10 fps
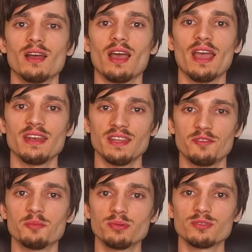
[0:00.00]
And if
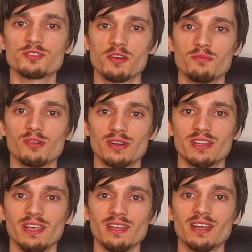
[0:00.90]
you put some
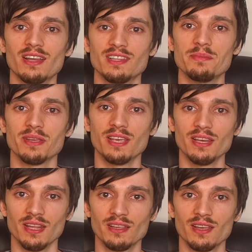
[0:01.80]
work in at the
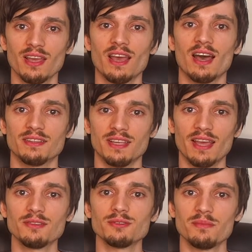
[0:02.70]
beginning, at the
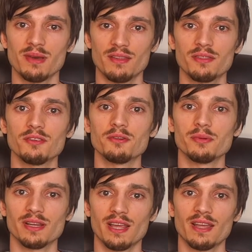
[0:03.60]
end of the month you
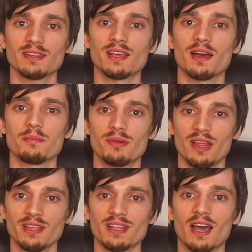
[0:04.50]
will get a
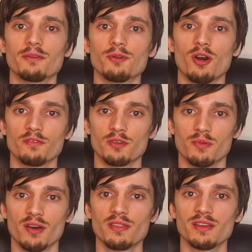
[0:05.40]
breakdown of your
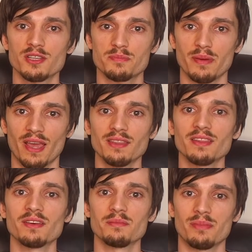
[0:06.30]
monthly spend
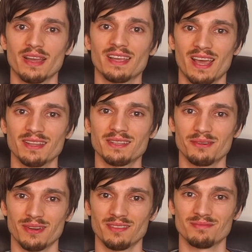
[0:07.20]
by
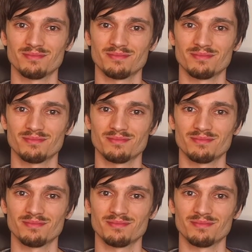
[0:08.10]
category.